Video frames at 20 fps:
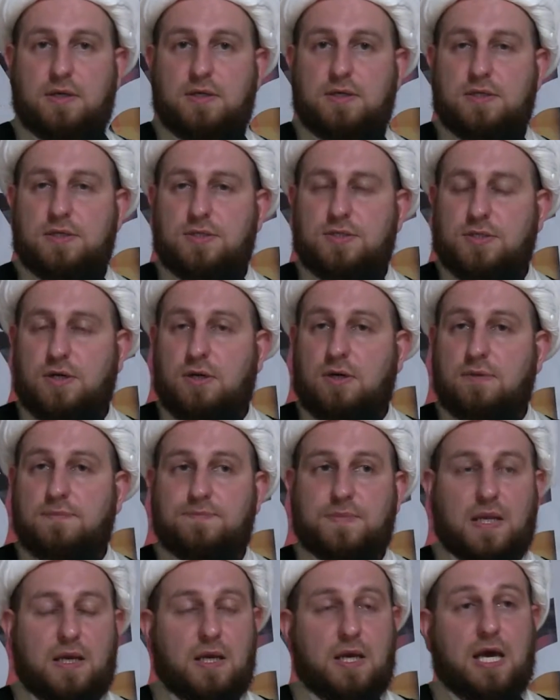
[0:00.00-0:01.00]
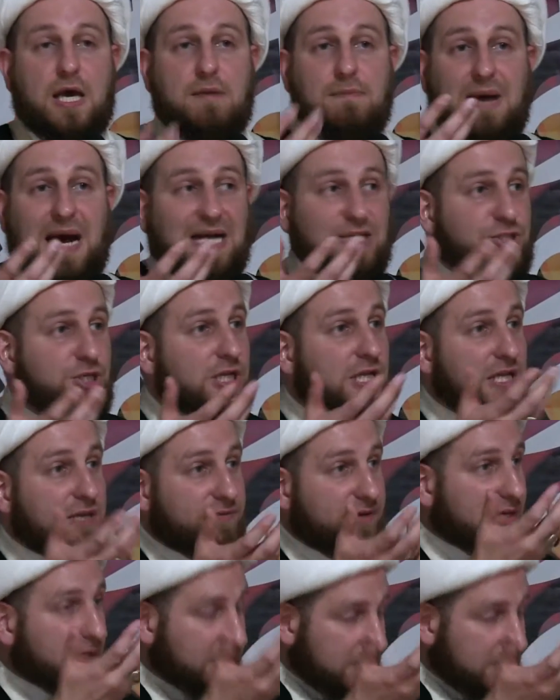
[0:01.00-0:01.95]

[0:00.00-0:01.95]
So imagine living